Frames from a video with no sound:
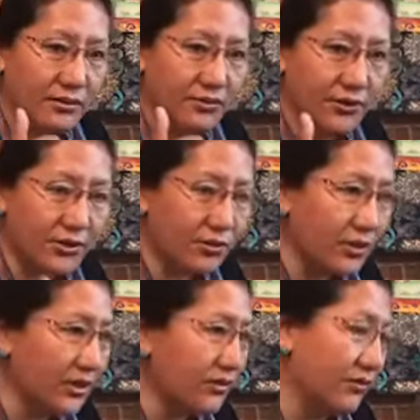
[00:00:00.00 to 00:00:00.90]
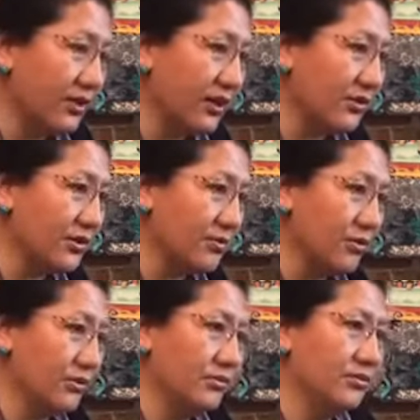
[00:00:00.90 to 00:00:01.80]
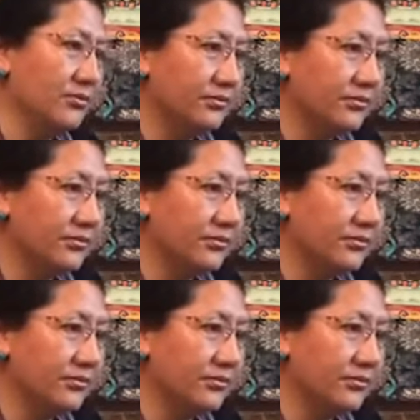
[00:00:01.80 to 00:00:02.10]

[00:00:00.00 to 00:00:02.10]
First, we need the father's sperm.